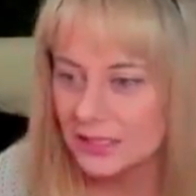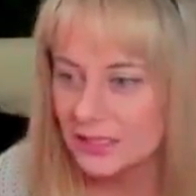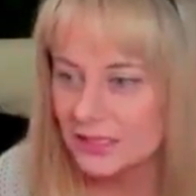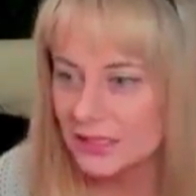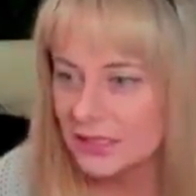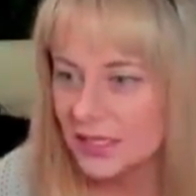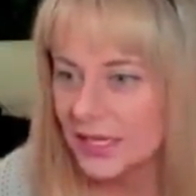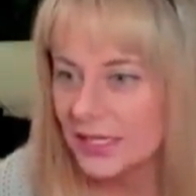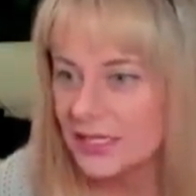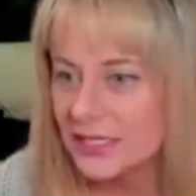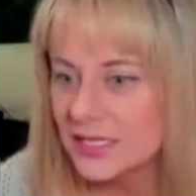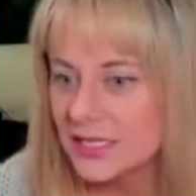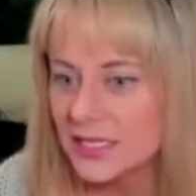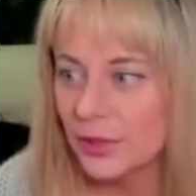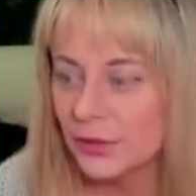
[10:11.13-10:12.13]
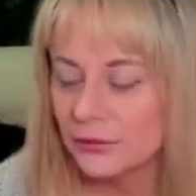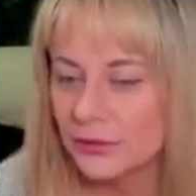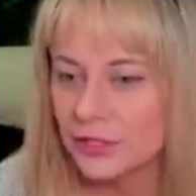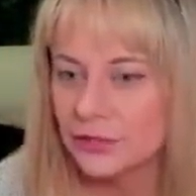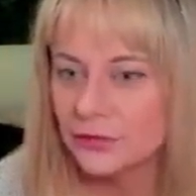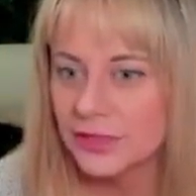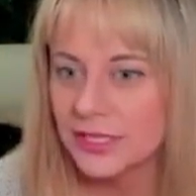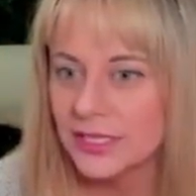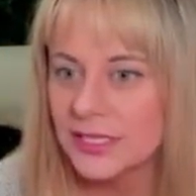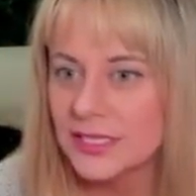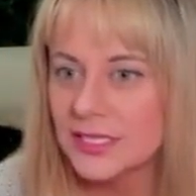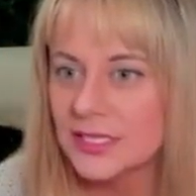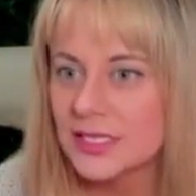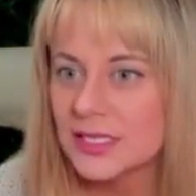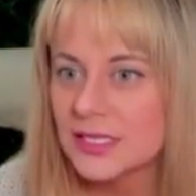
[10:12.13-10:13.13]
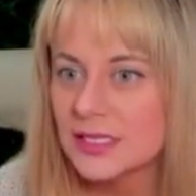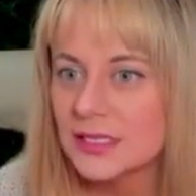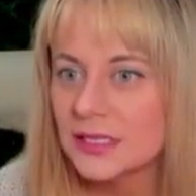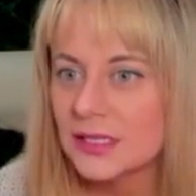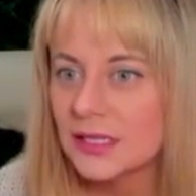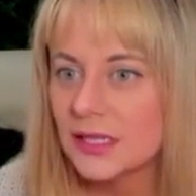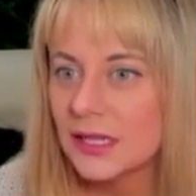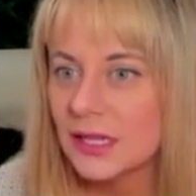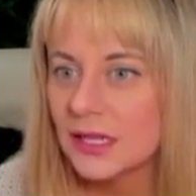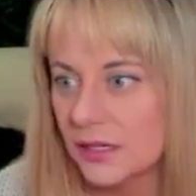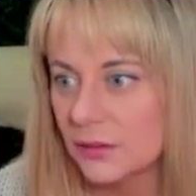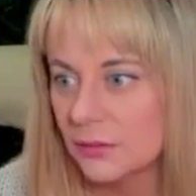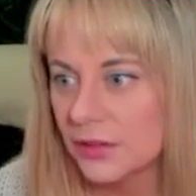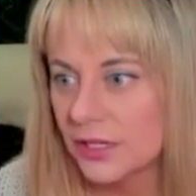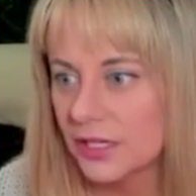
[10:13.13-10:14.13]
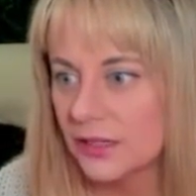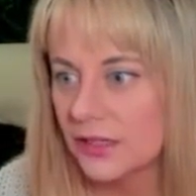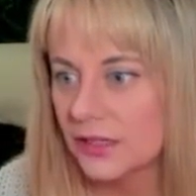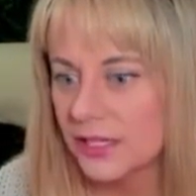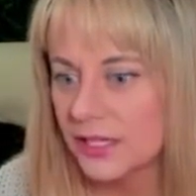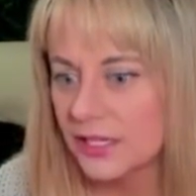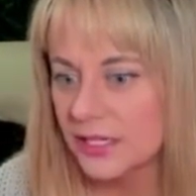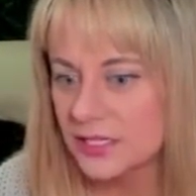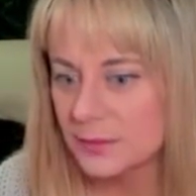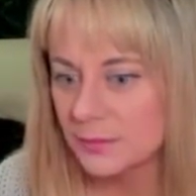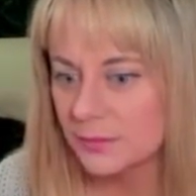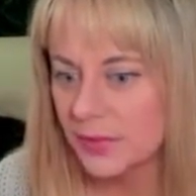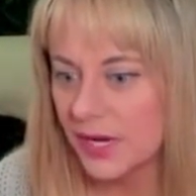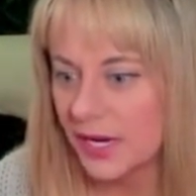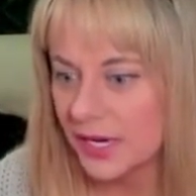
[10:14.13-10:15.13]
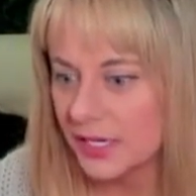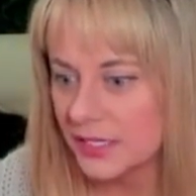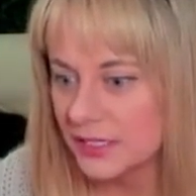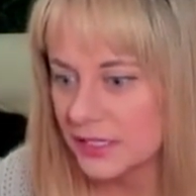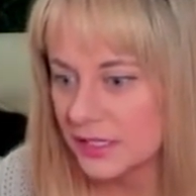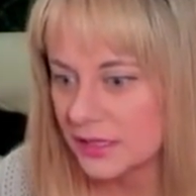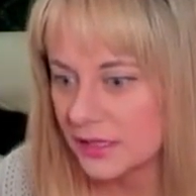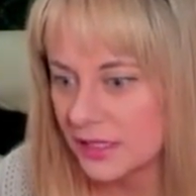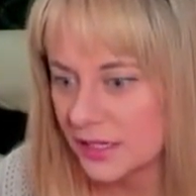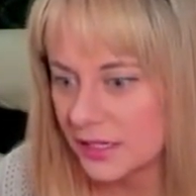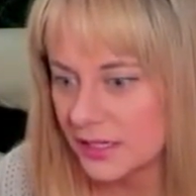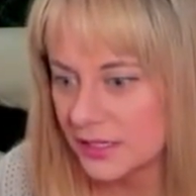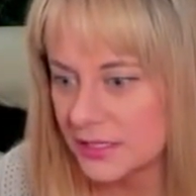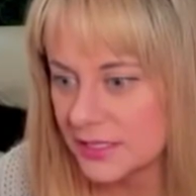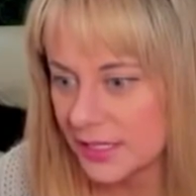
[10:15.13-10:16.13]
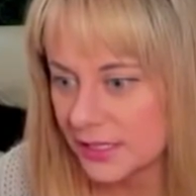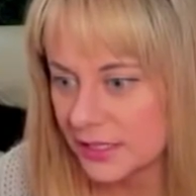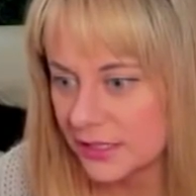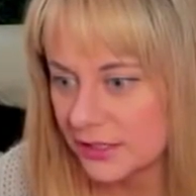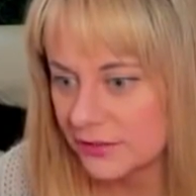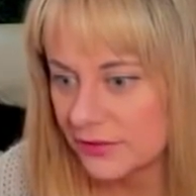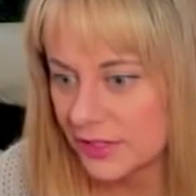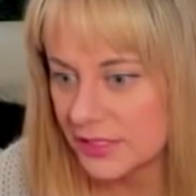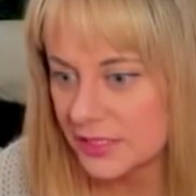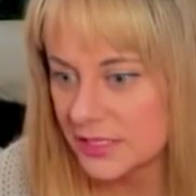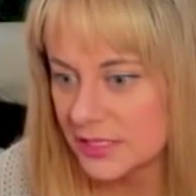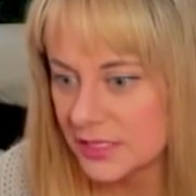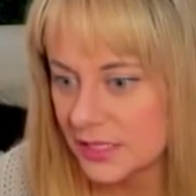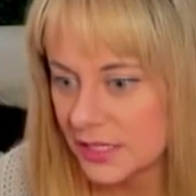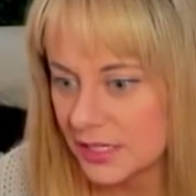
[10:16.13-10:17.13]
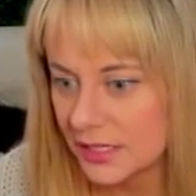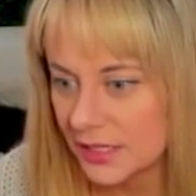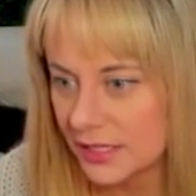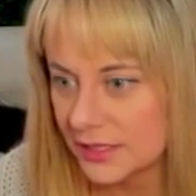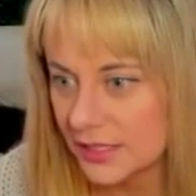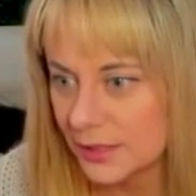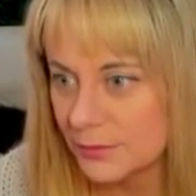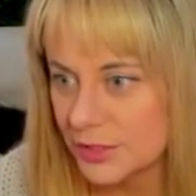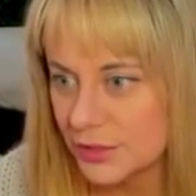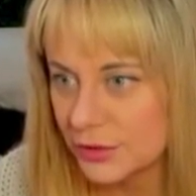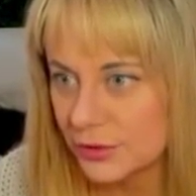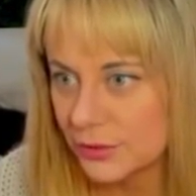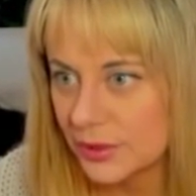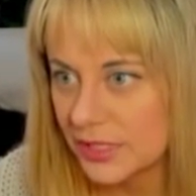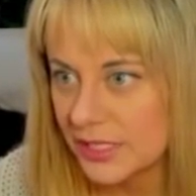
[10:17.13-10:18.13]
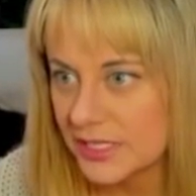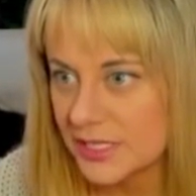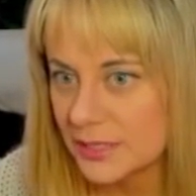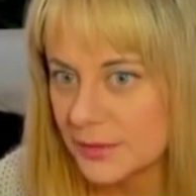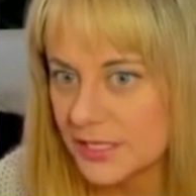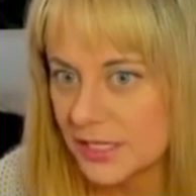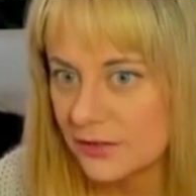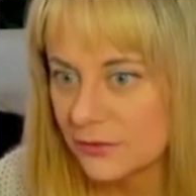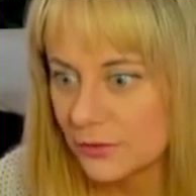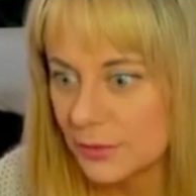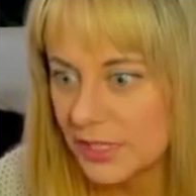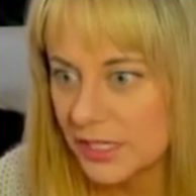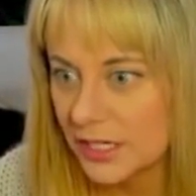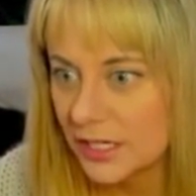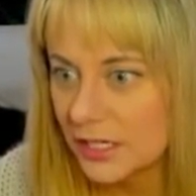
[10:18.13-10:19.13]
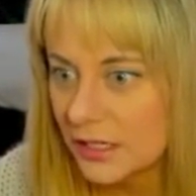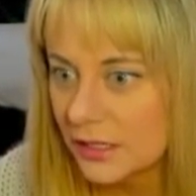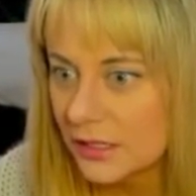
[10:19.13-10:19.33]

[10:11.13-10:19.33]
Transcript: Let's retreat. We're gonna get the ladies behind the secondary fence and let them do what needs to be done from here.